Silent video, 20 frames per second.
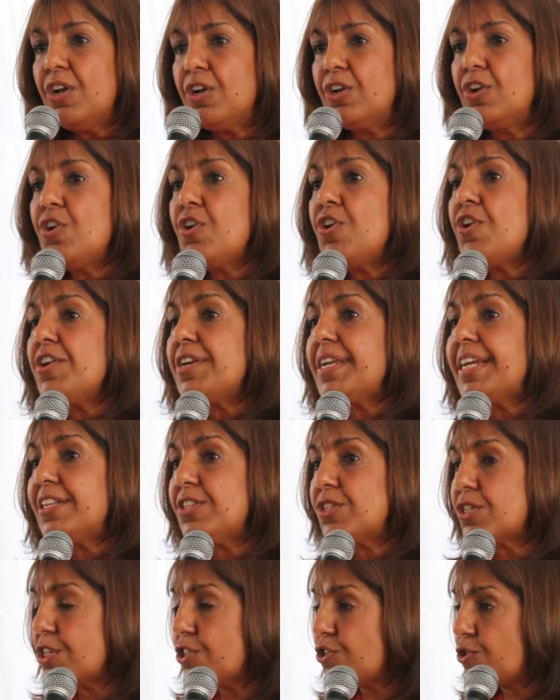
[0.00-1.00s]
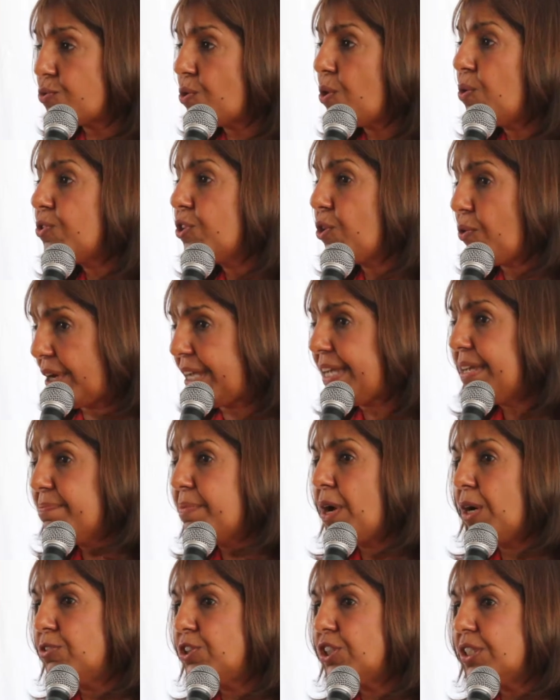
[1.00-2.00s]
learning to control your
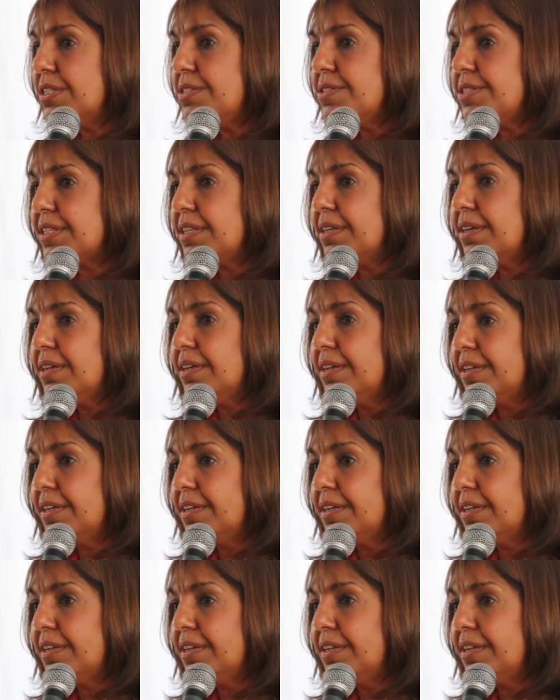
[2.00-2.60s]
emotions,